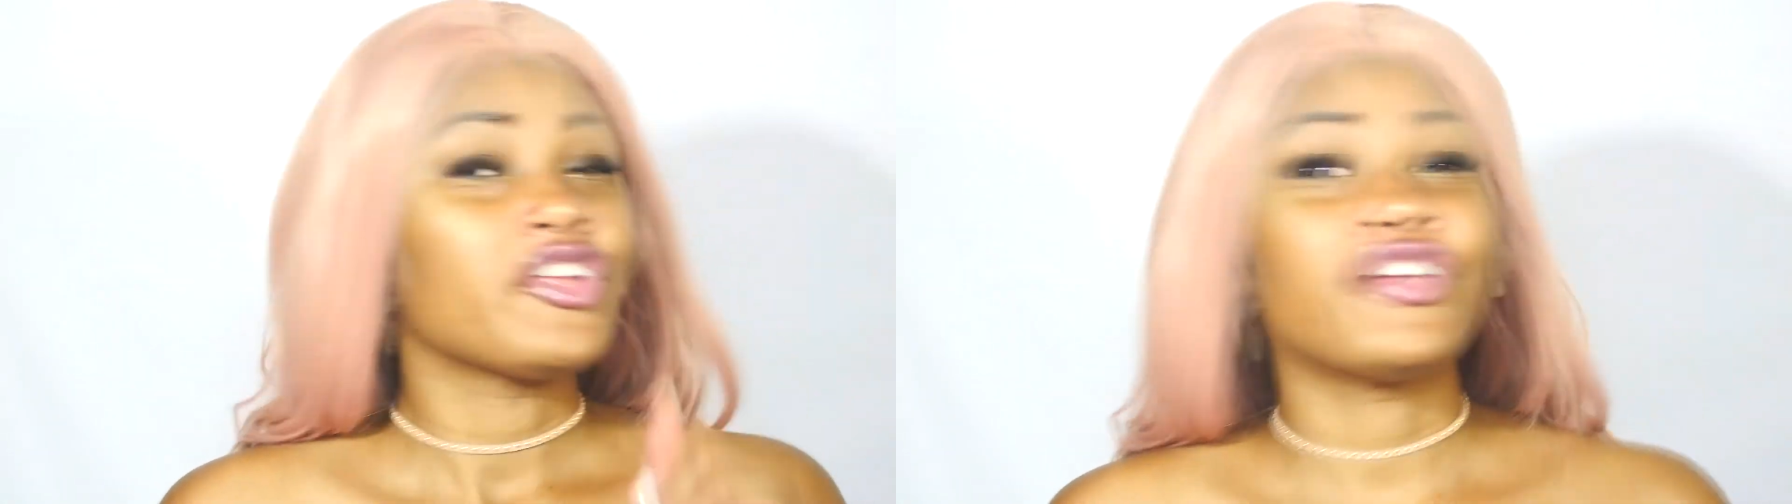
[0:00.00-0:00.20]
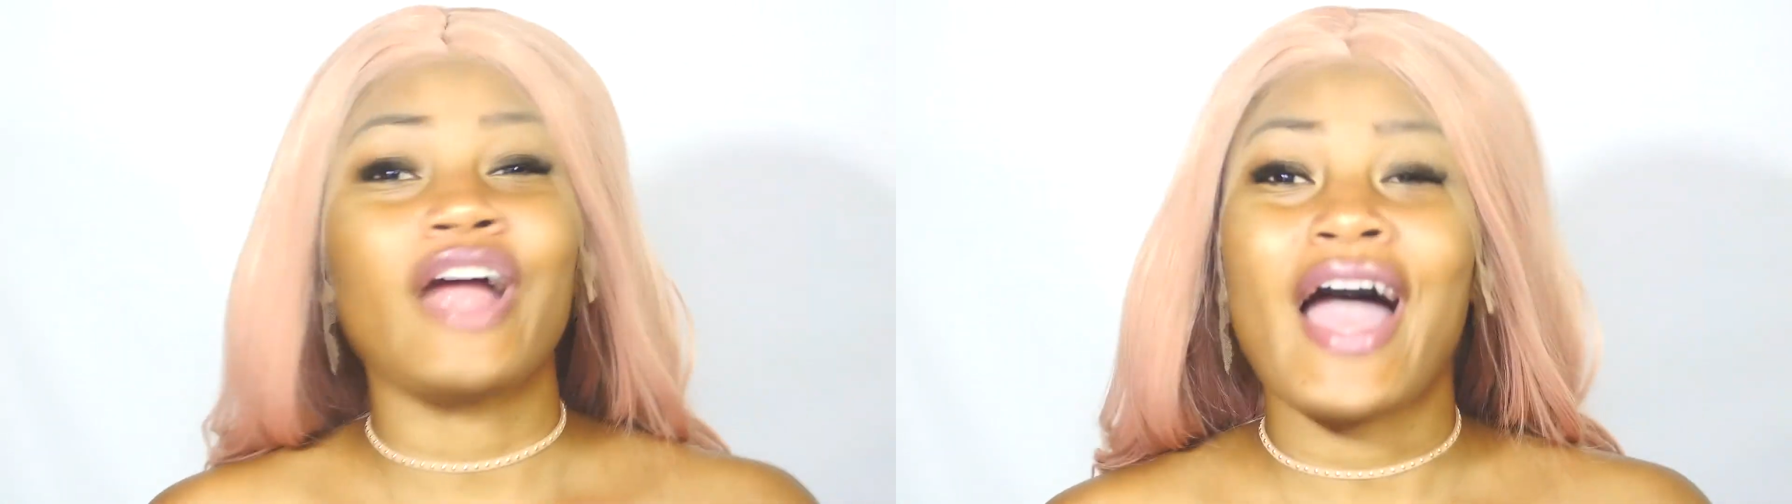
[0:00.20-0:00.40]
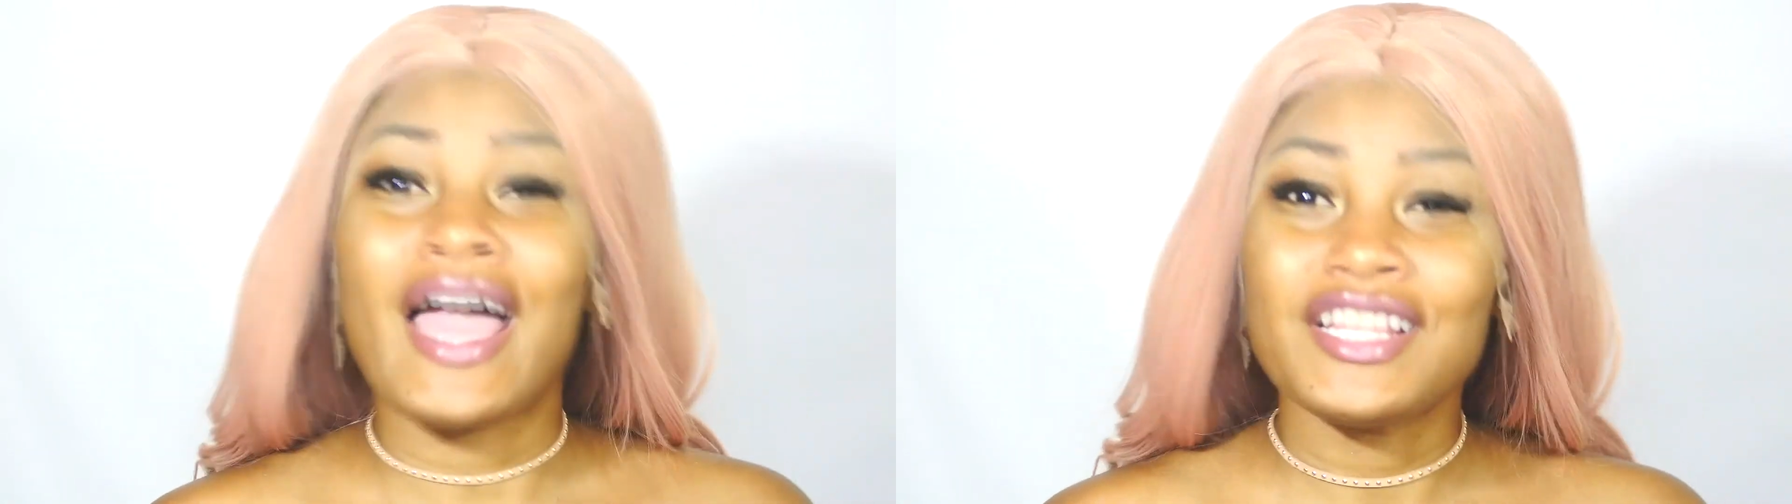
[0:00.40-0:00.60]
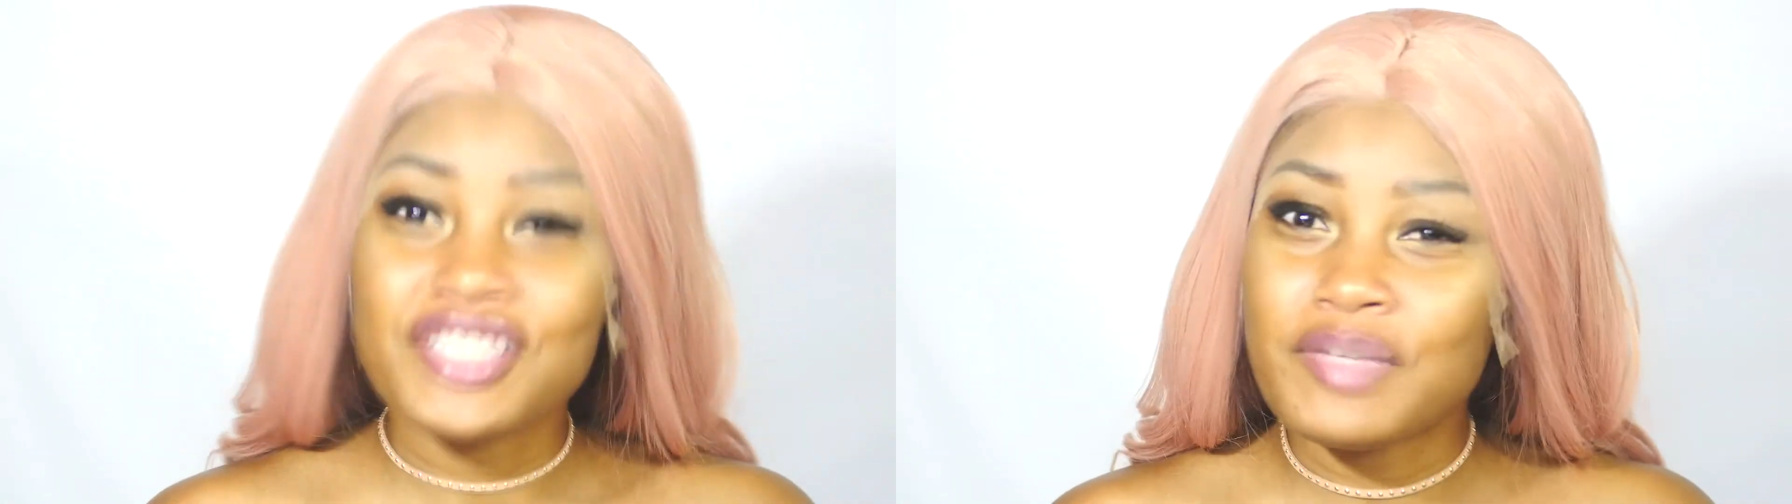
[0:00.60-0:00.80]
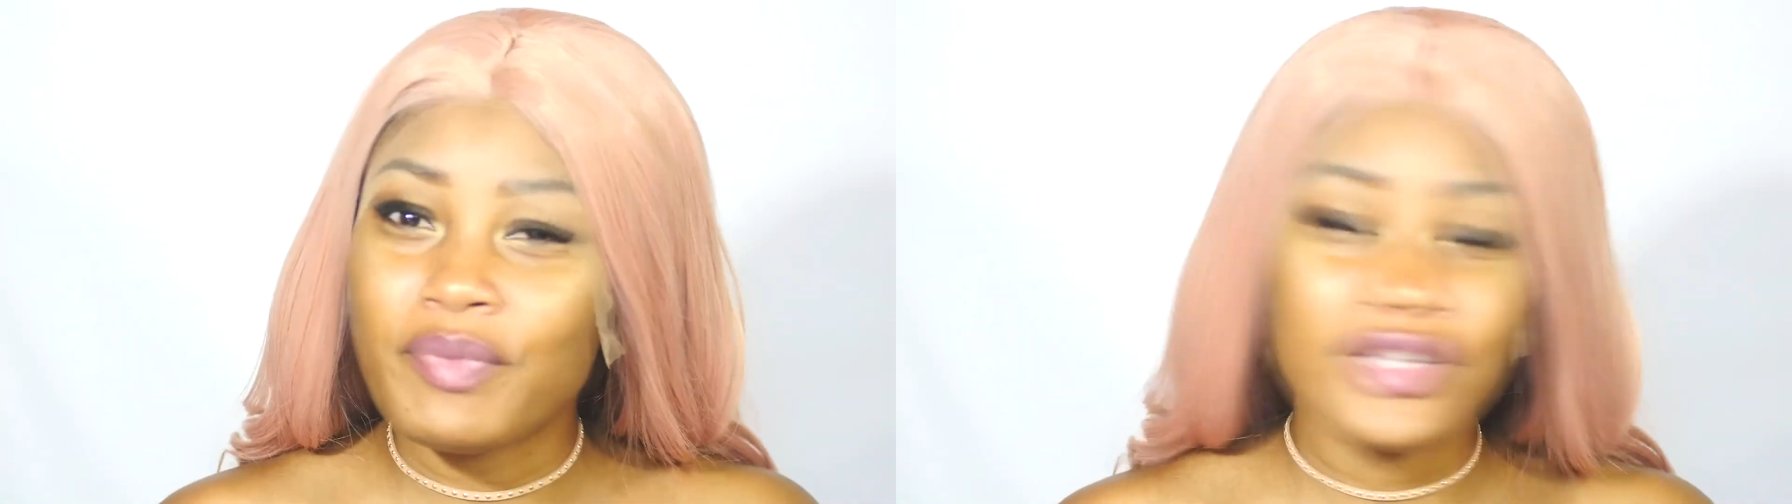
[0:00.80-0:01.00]
your
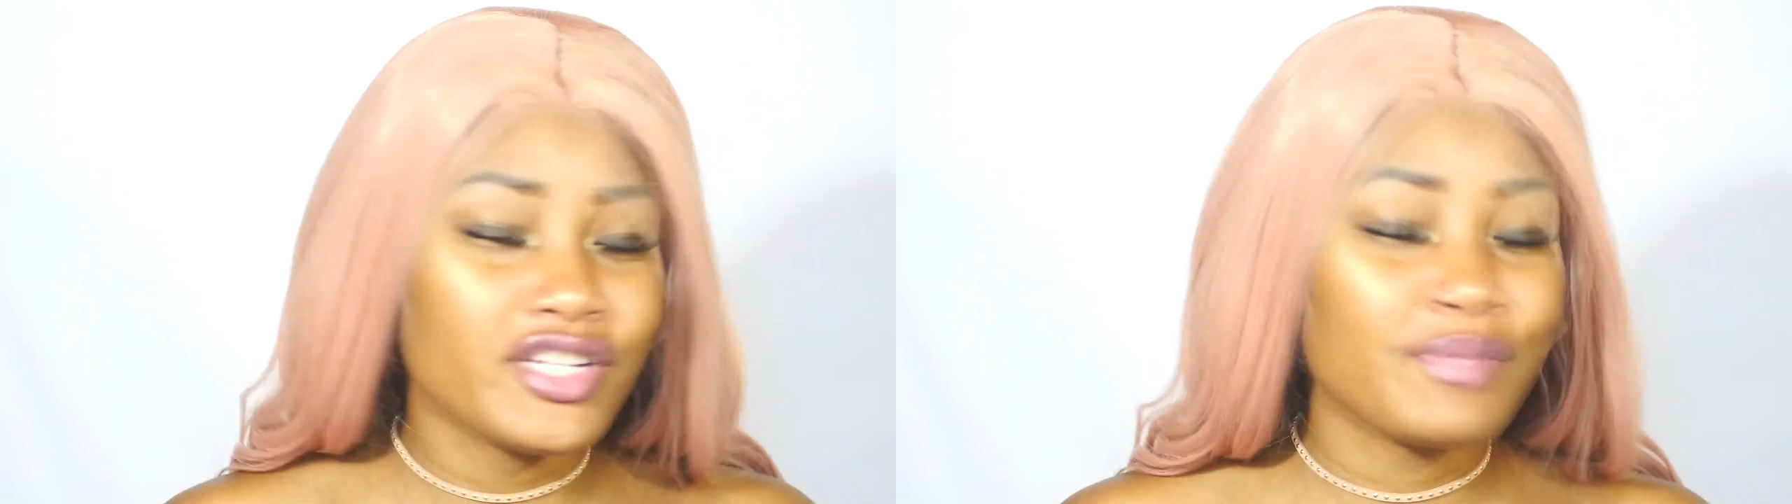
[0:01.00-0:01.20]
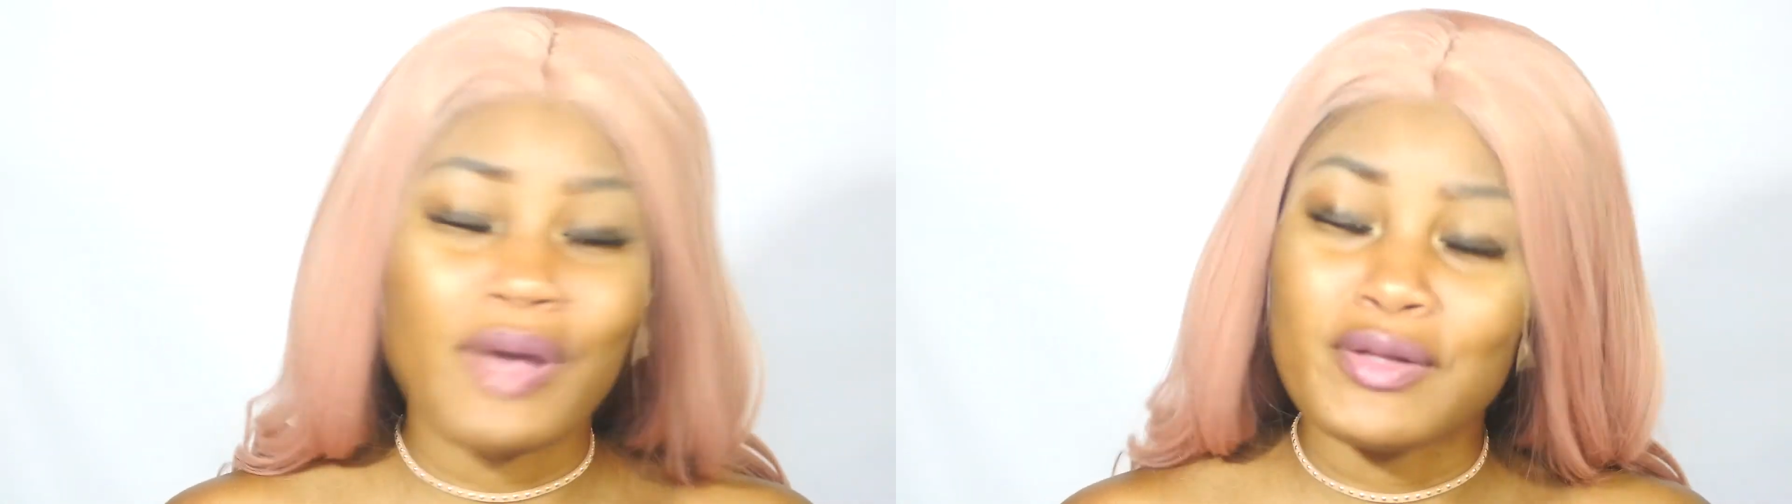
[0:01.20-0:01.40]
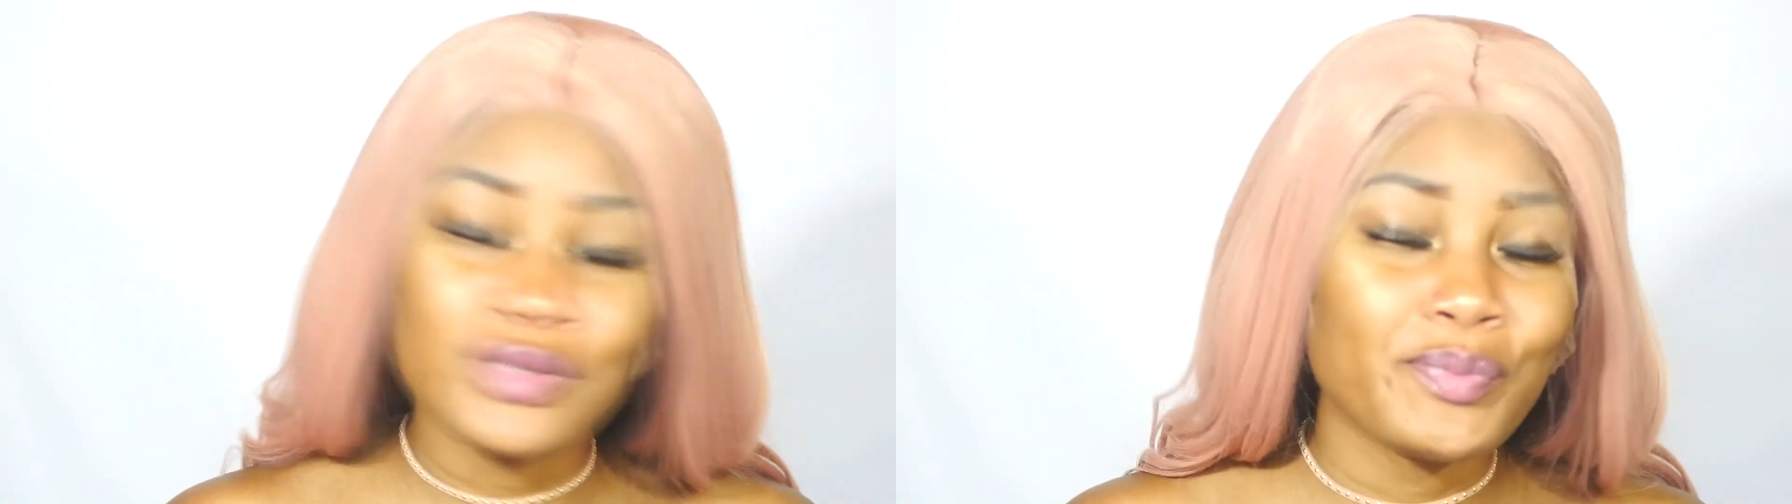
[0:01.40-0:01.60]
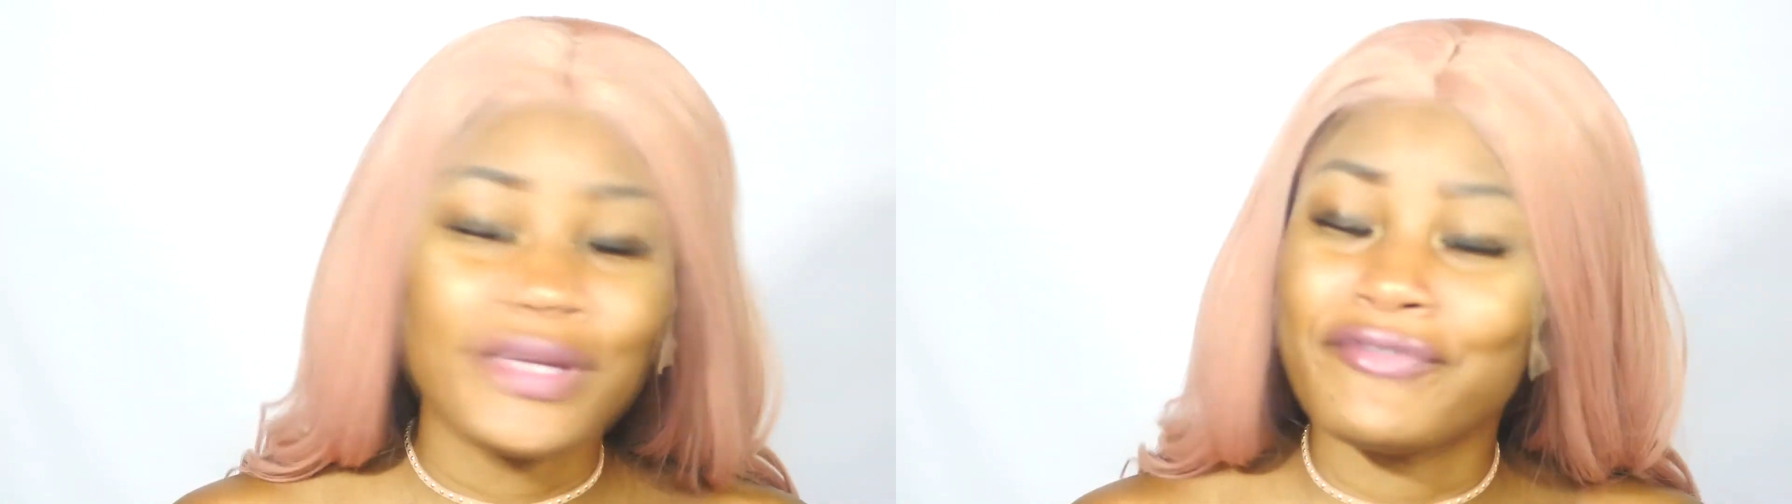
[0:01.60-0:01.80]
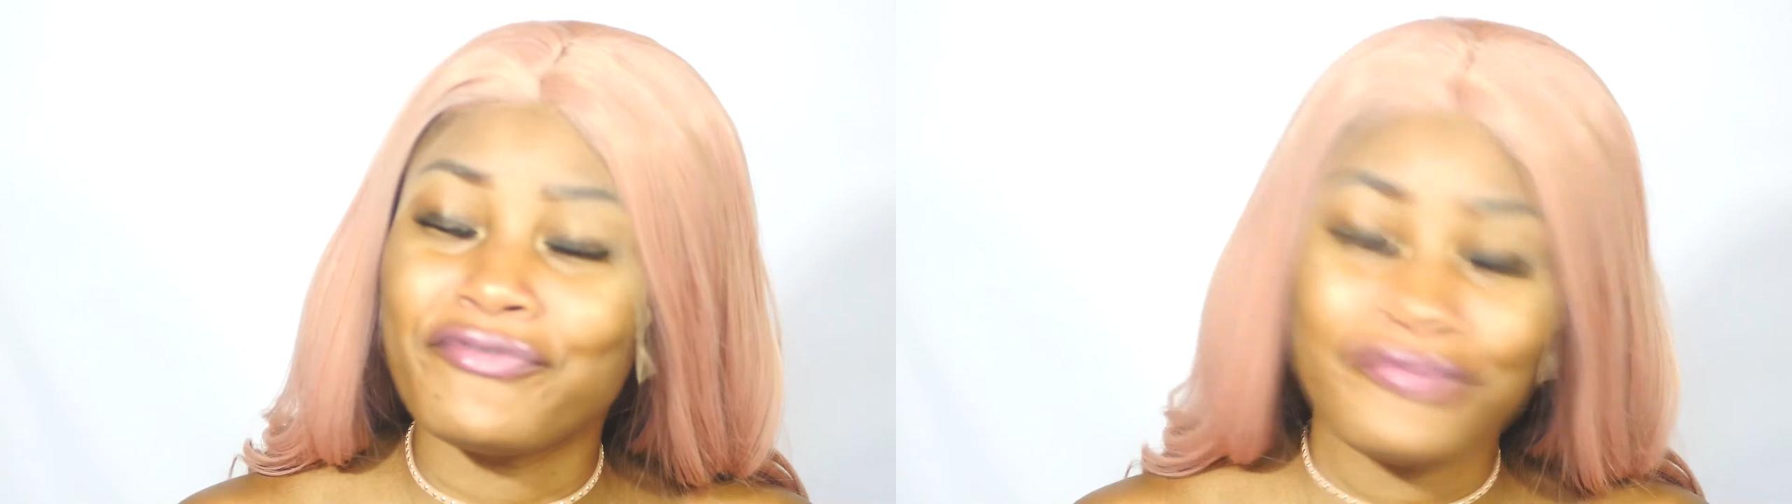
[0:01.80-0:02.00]
ig pictures about to be